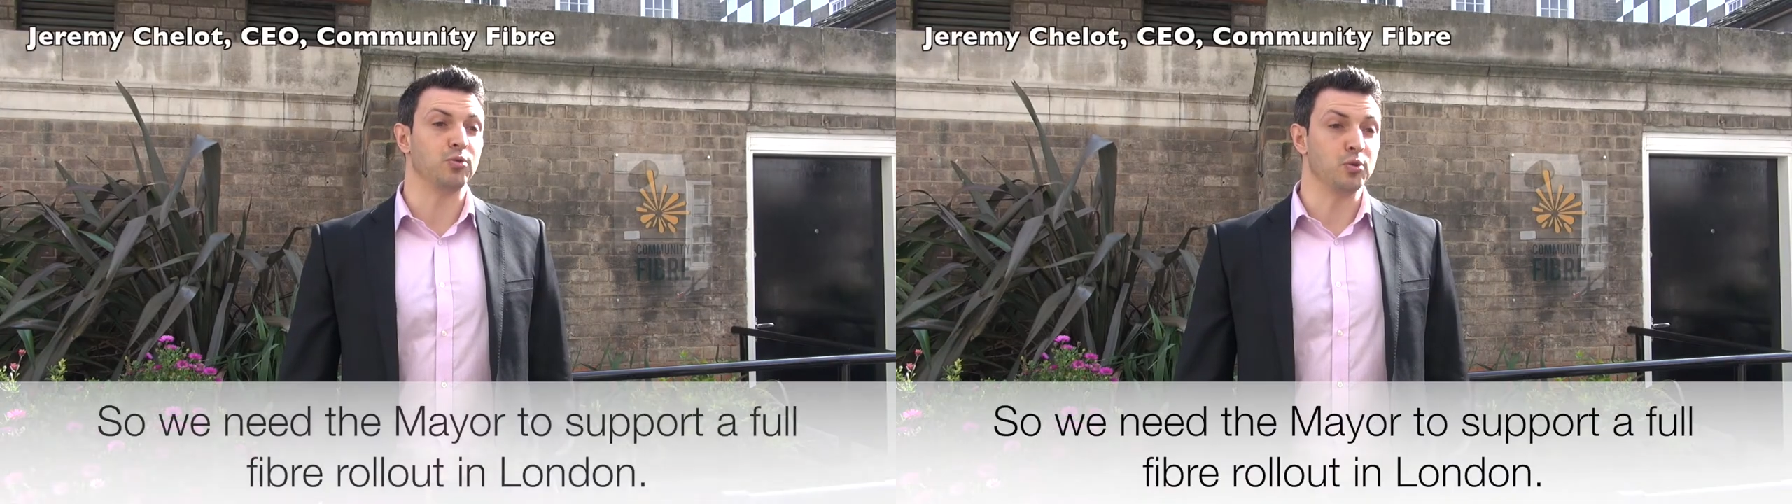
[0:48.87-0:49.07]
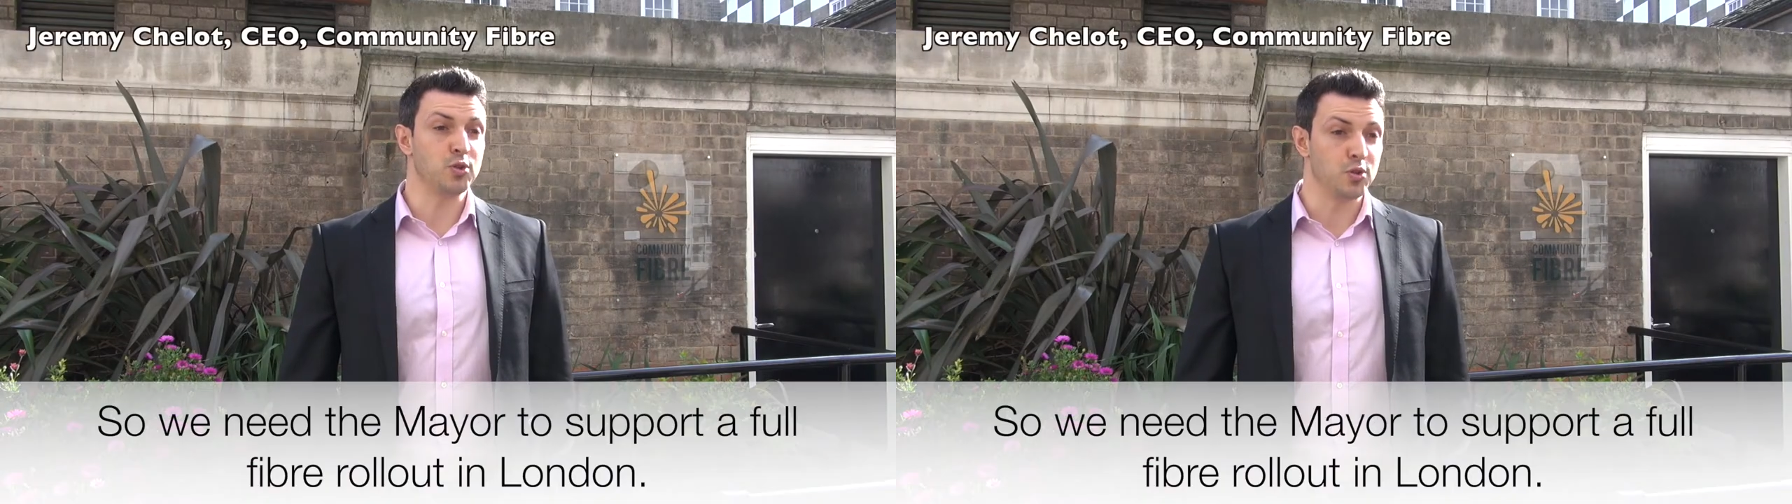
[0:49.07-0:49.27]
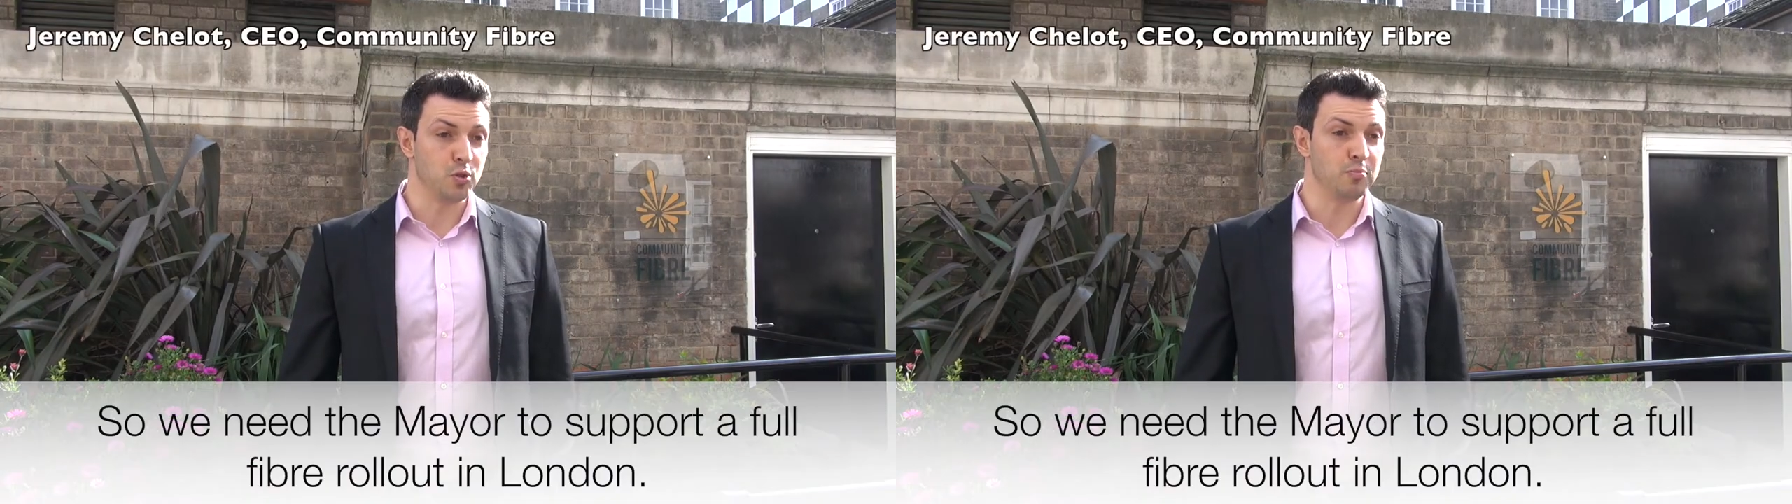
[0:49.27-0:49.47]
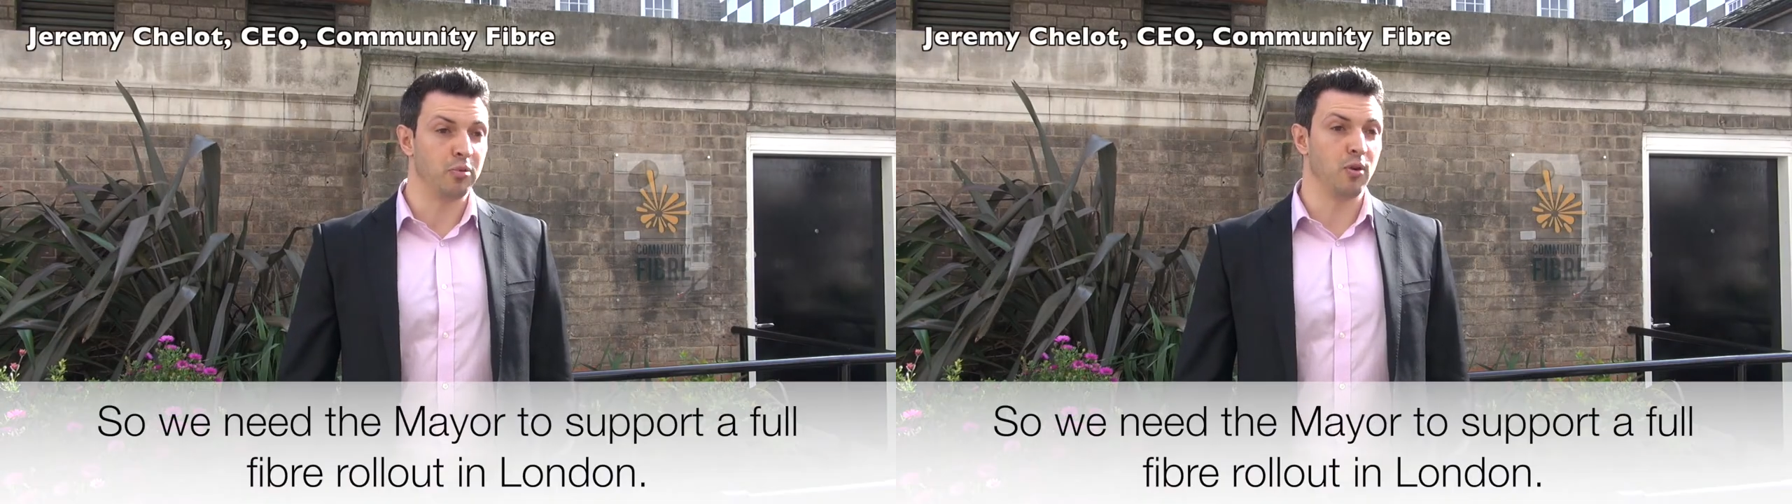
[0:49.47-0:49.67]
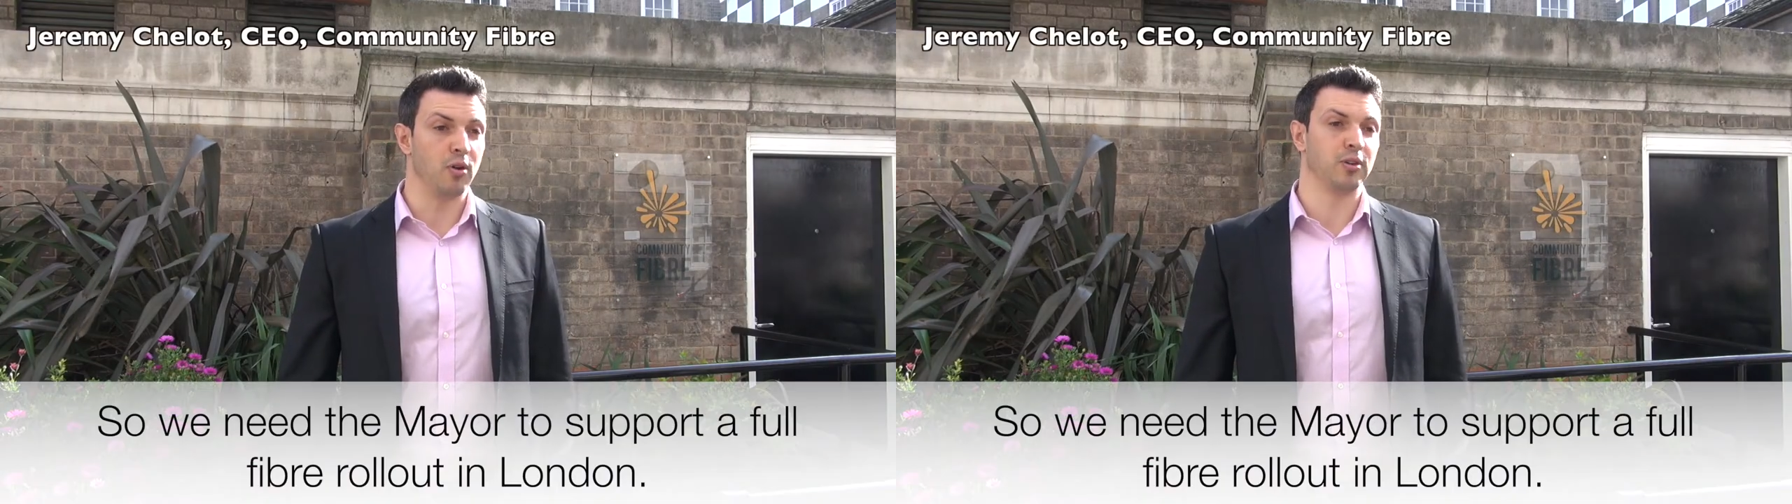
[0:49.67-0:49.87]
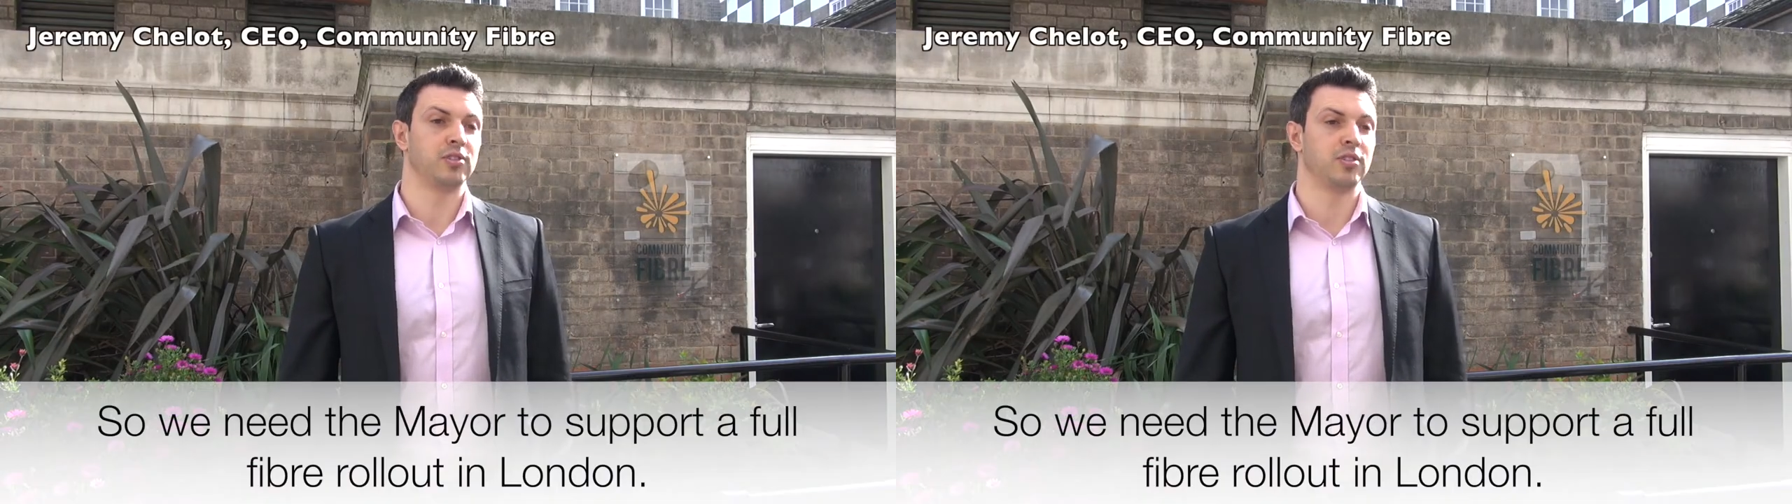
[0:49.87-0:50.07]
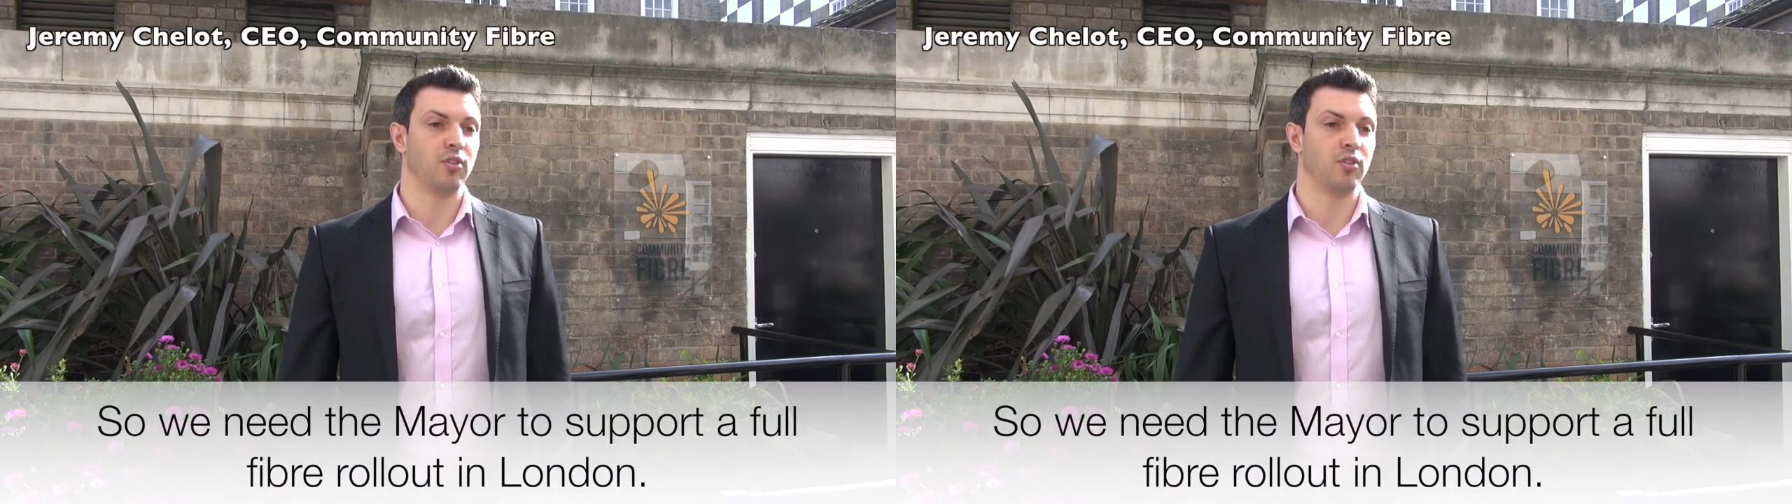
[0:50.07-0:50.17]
support